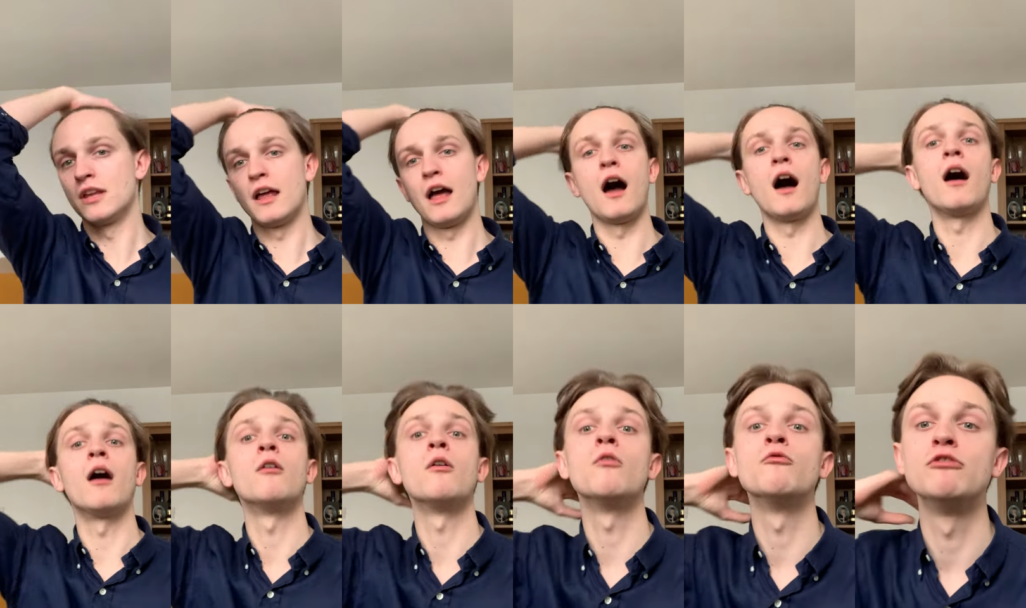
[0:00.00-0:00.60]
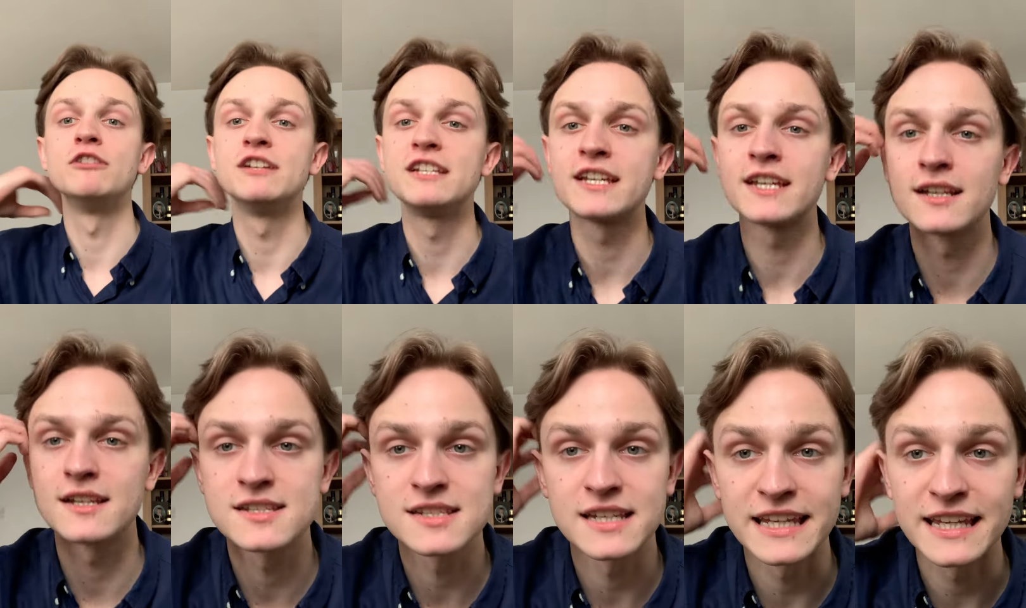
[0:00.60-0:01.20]
uh,
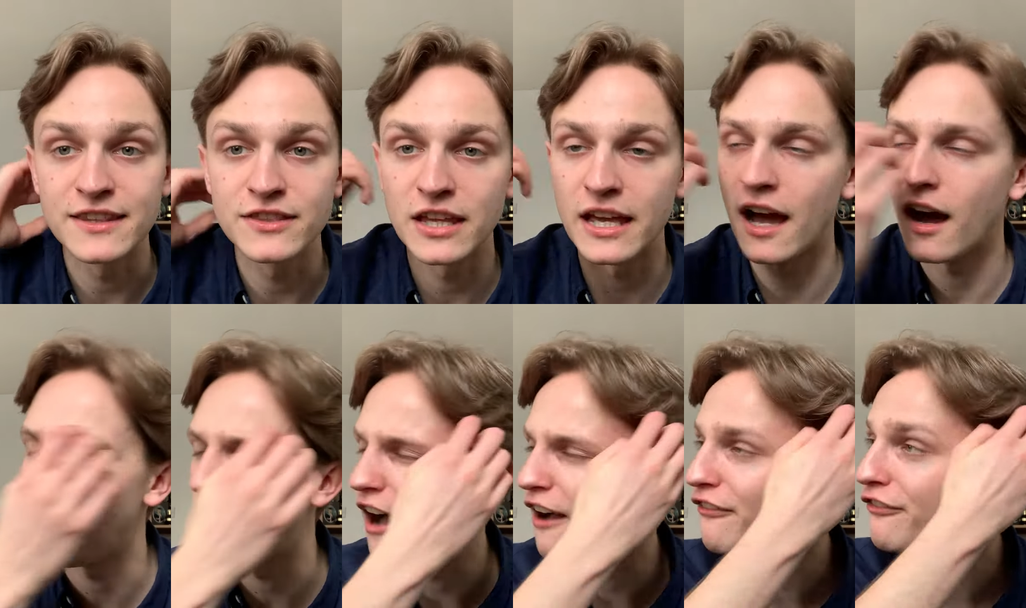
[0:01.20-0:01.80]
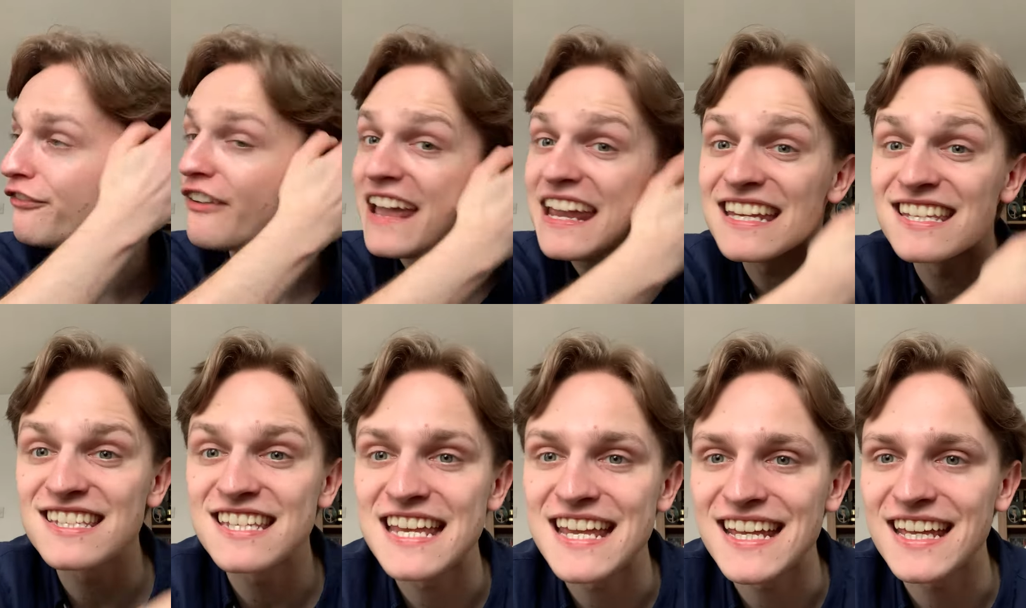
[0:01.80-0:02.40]
ridiculously, they are
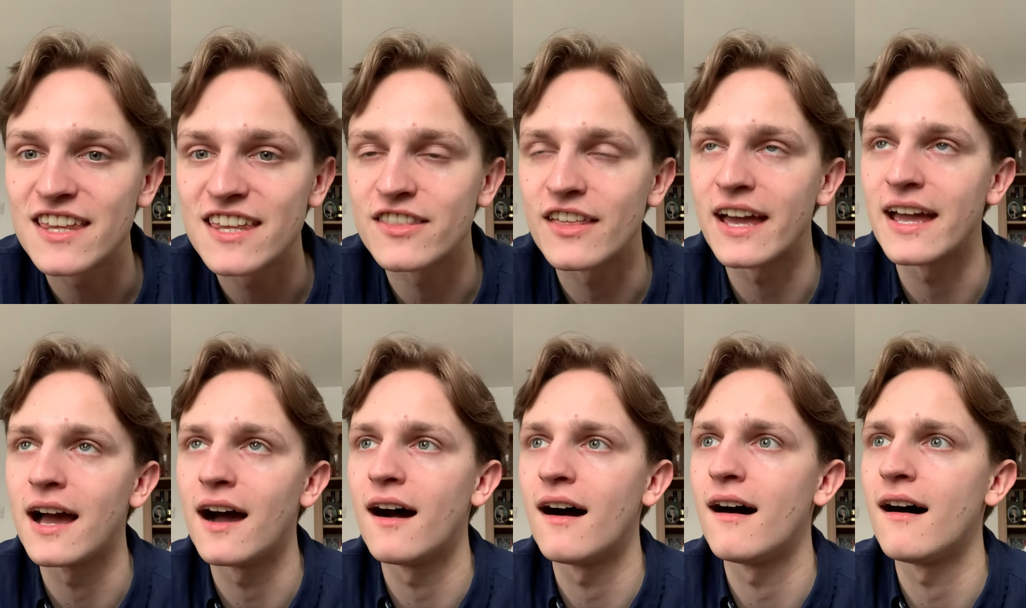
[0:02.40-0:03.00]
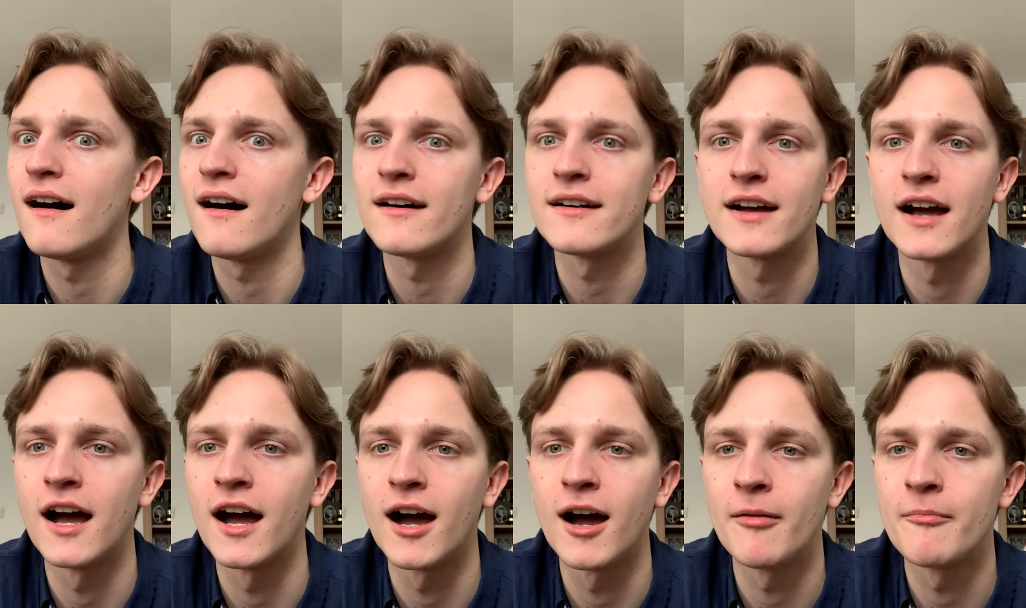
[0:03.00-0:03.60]
effacing, they are
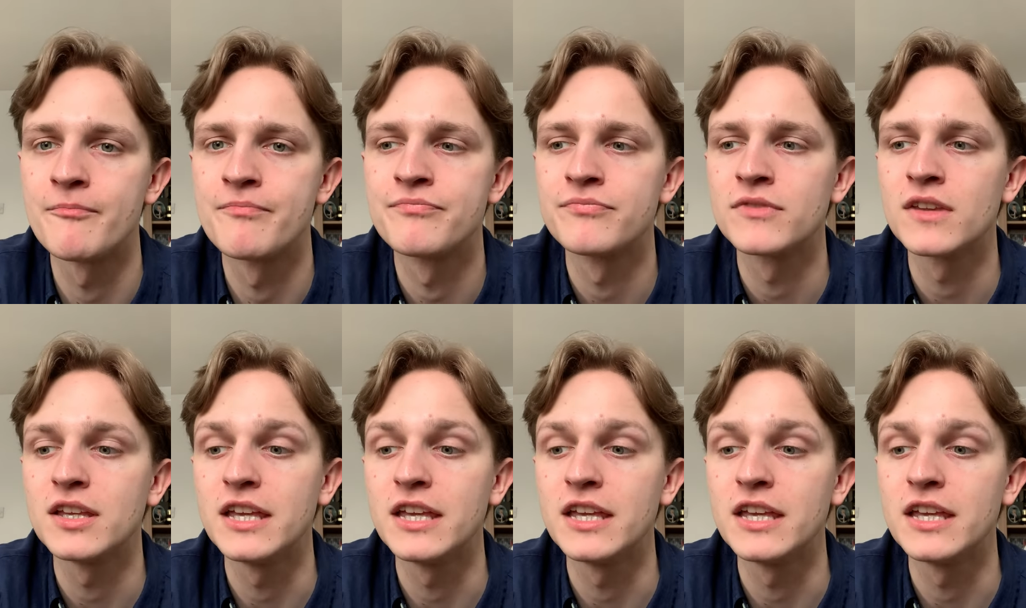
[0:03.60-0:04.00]
um,